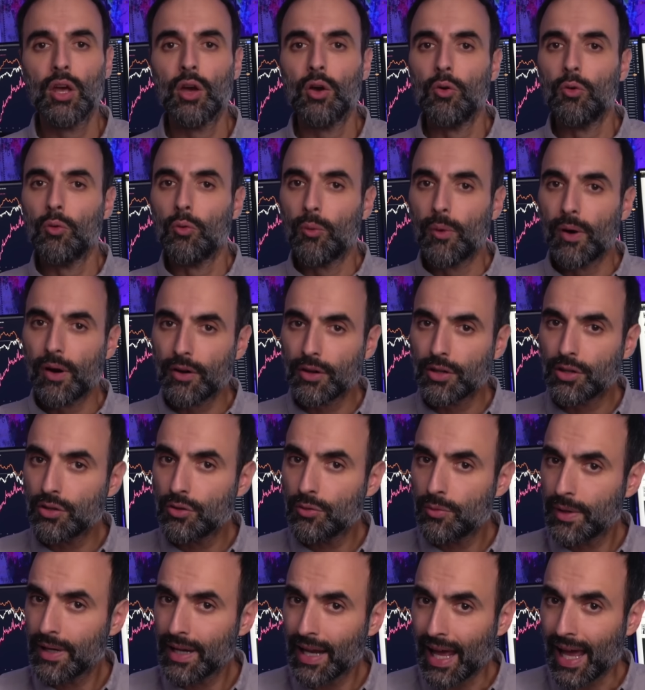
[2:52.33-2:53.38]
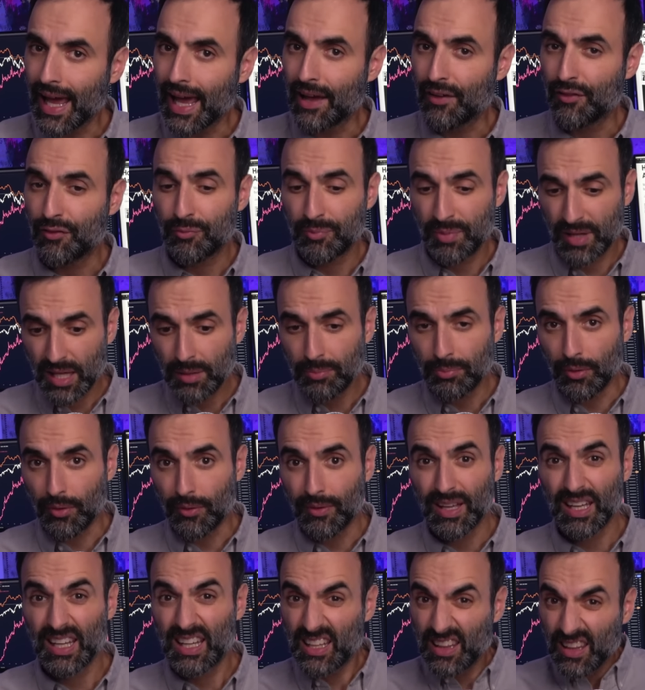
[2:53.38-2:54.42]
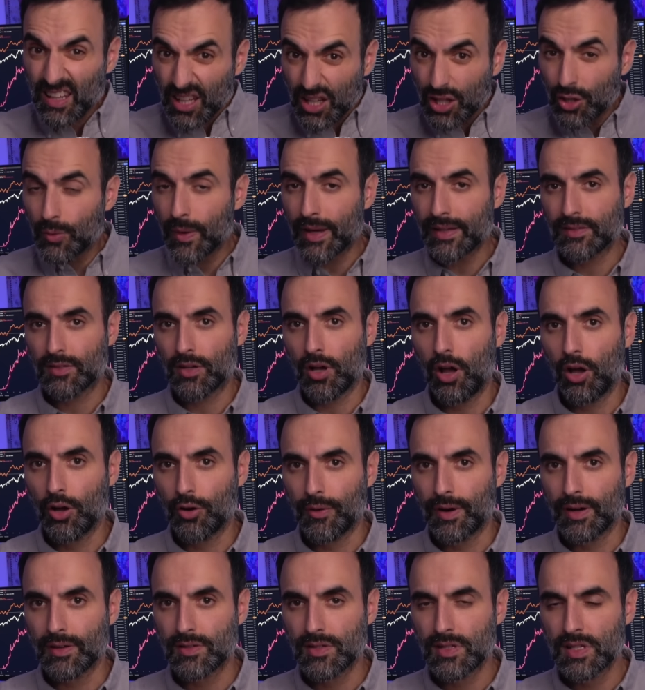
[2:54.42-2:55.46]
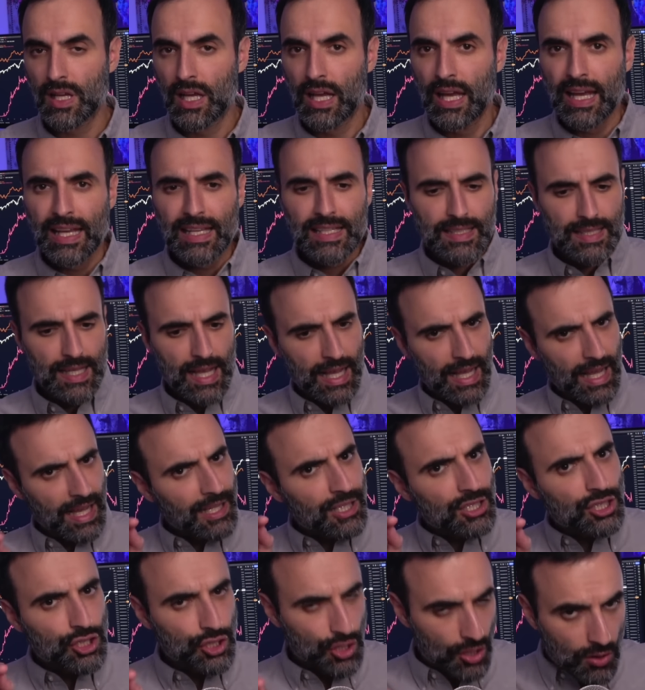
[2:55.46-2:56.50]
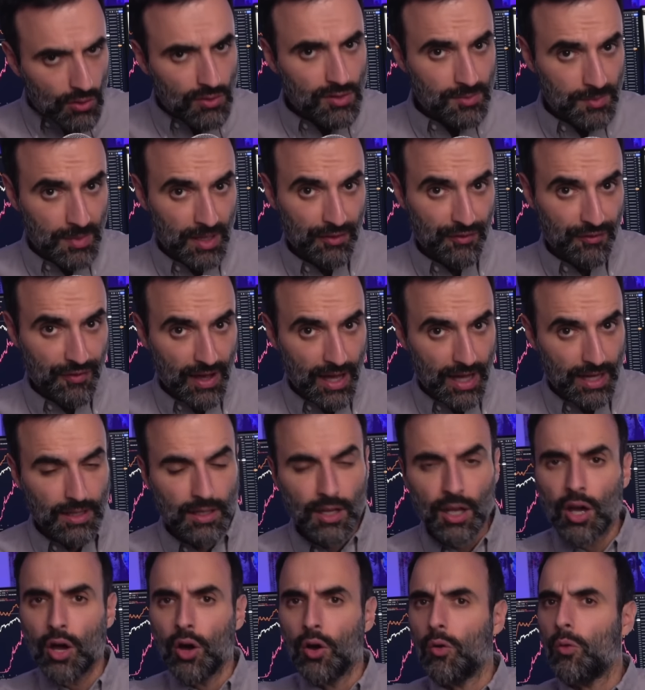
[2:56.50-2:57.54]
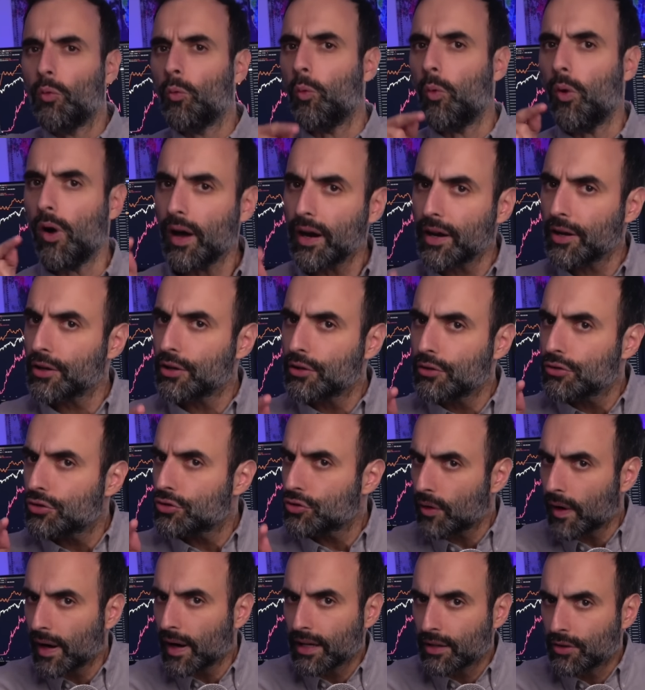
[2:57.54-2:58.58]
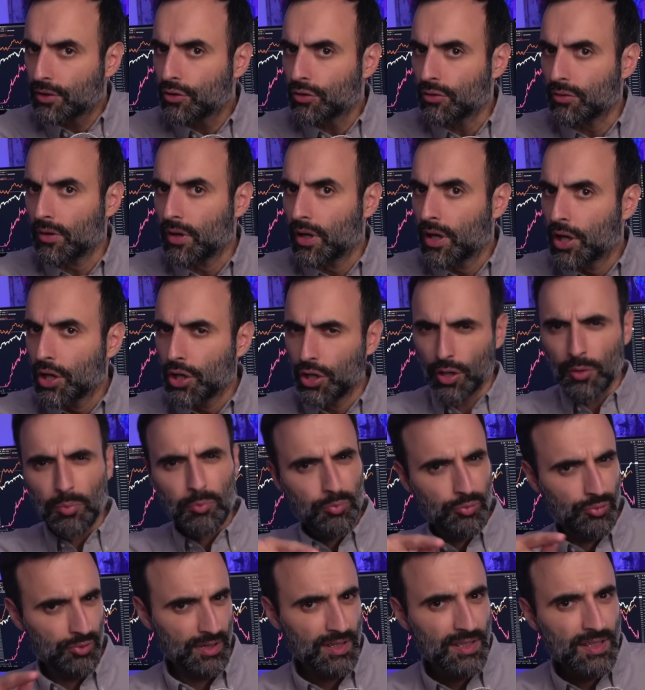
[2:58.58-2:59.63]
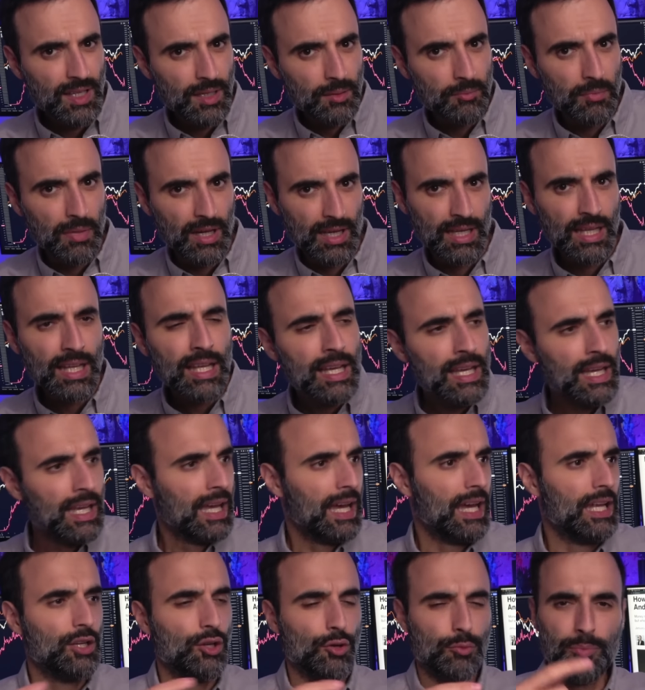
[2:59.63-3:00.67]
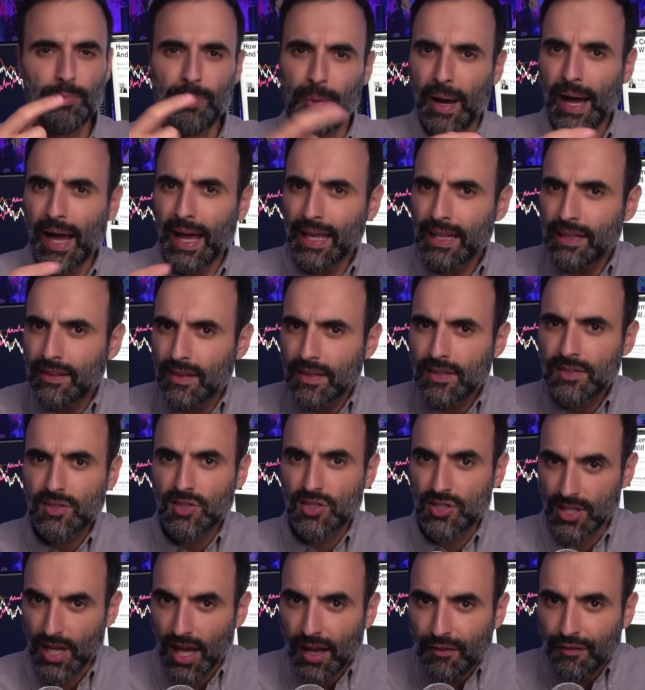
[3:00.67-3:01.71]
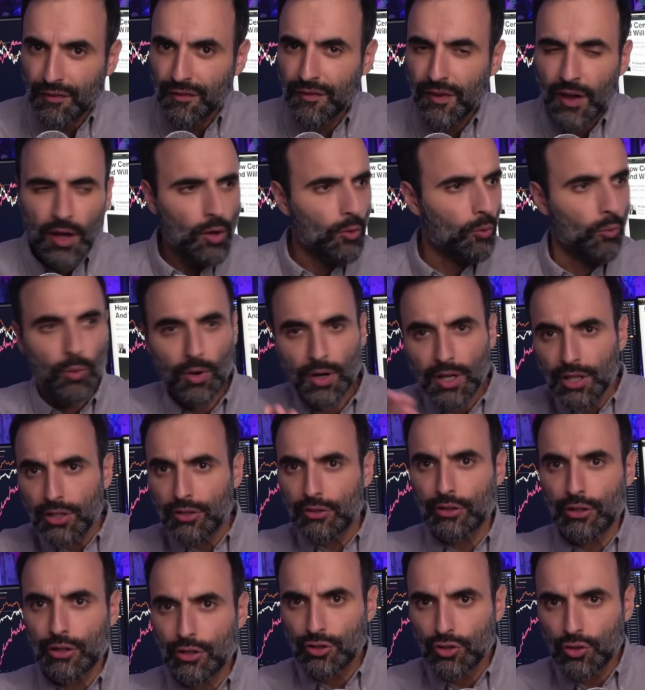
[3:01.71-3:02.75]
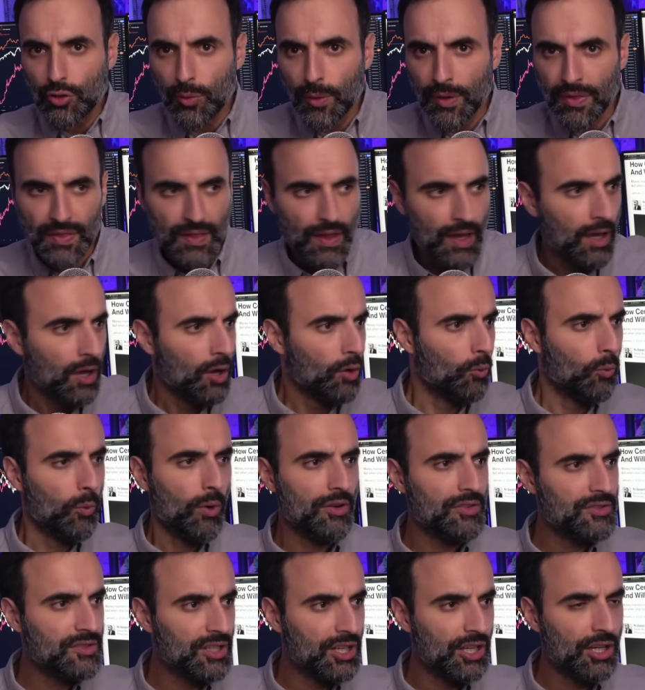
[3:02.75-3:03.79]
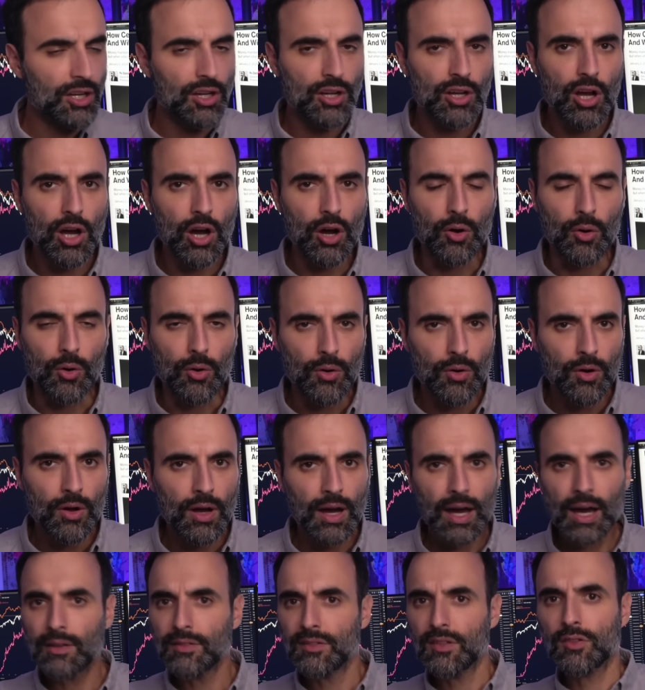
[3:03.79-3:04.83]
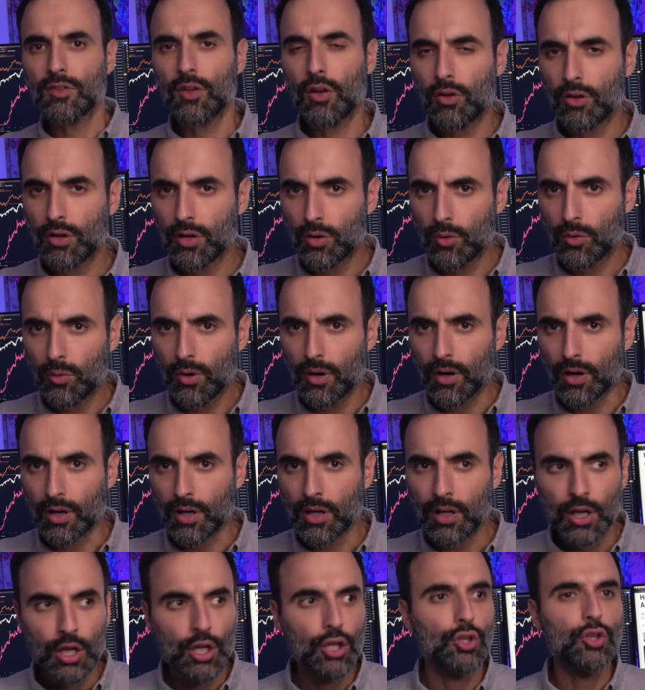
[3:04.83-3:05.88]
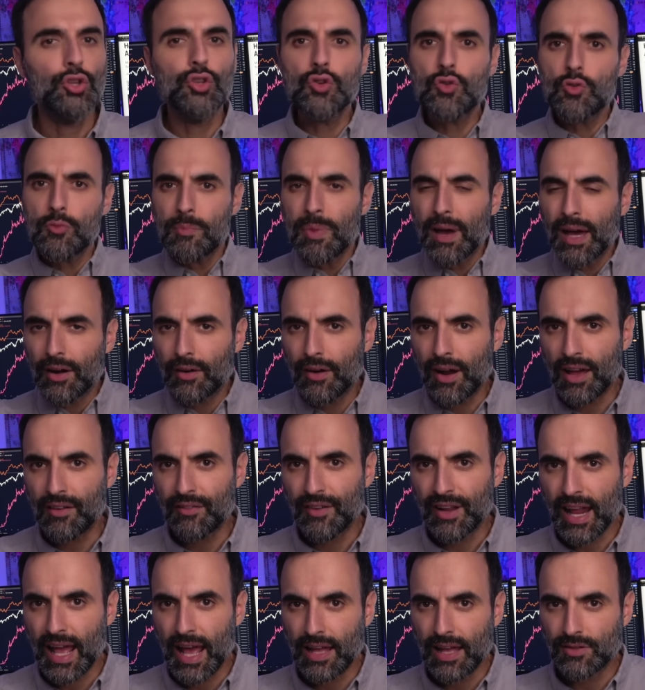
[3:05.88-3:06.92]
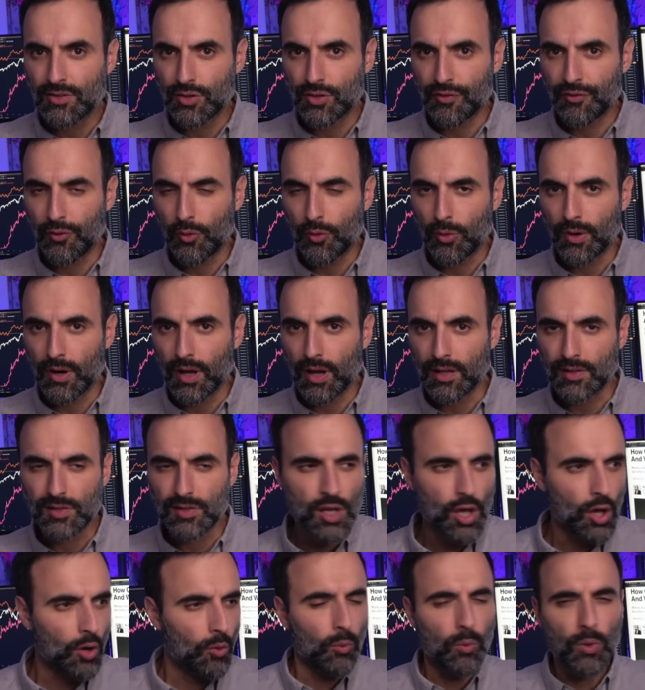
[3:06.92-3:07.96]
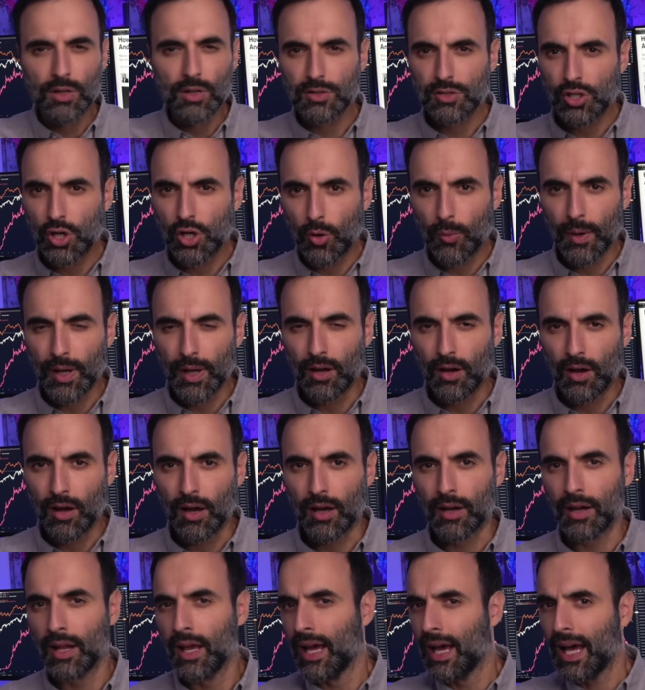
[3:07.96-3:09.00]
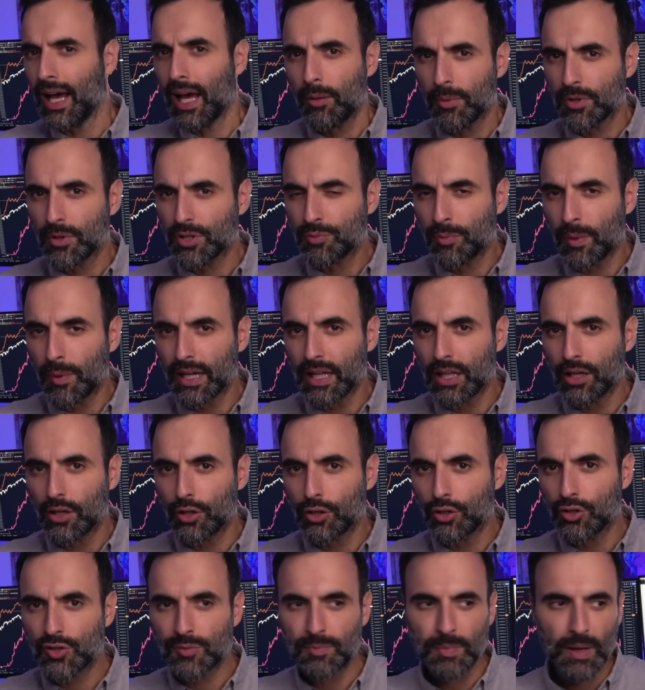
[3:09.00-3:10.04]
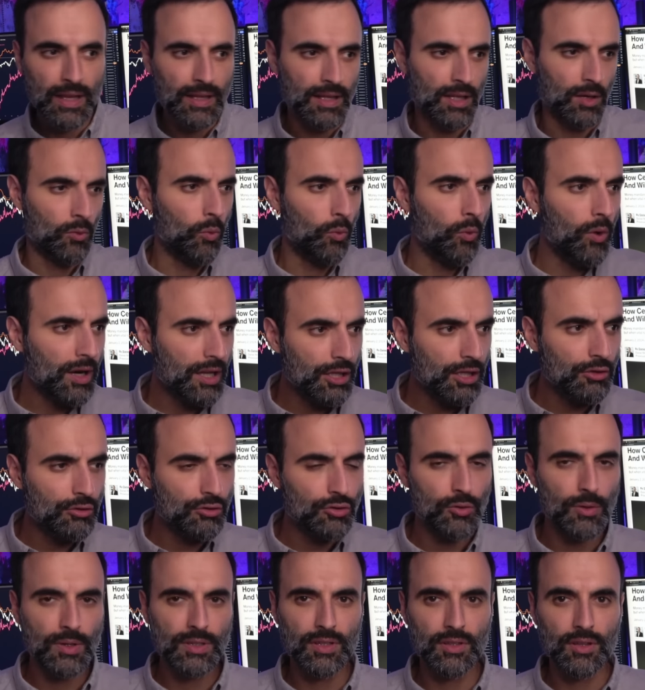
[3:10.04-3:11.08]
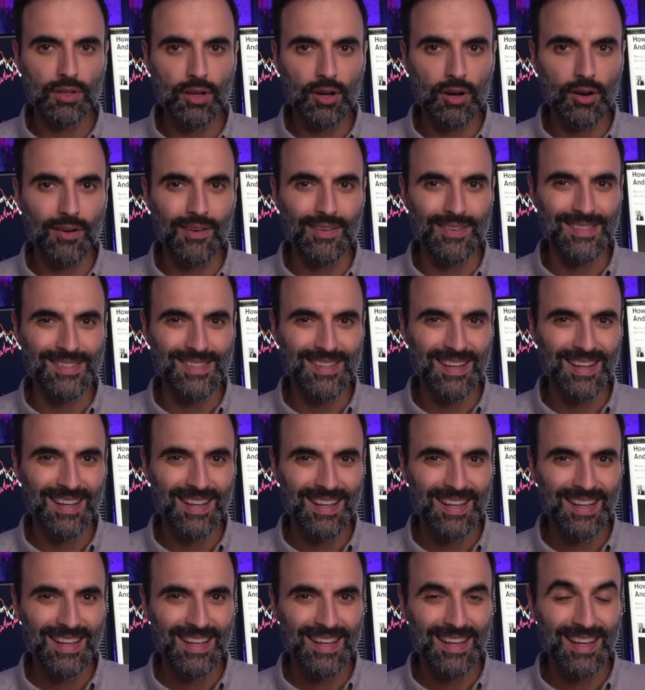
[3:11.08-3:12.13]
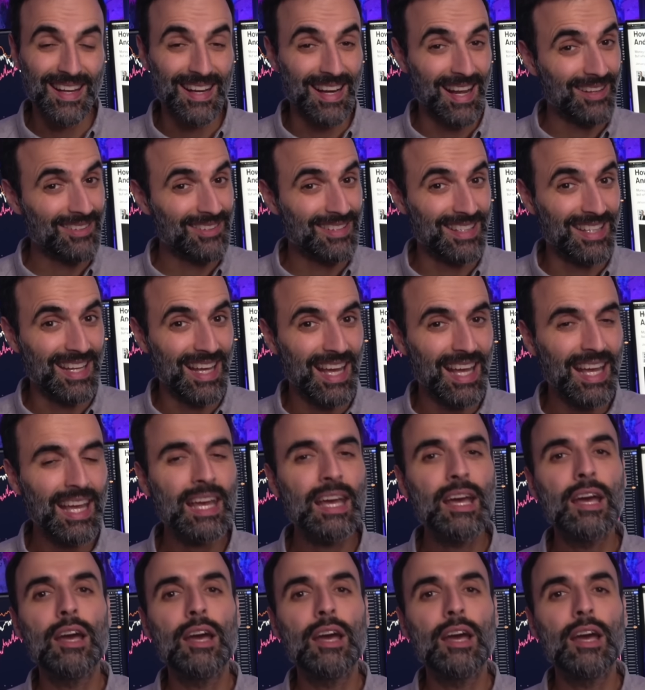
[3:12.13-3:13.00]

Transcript: where you would have people in the US Congress saying, Excuse me, Fed, what are you trying to do? You're printing money and you're buying this stuff. What are you going to do with it? Where's it going to go? How's this all going to work? You better have an answer for us. What's going on? How much money are you spending? What are you doing to the currency? And now today,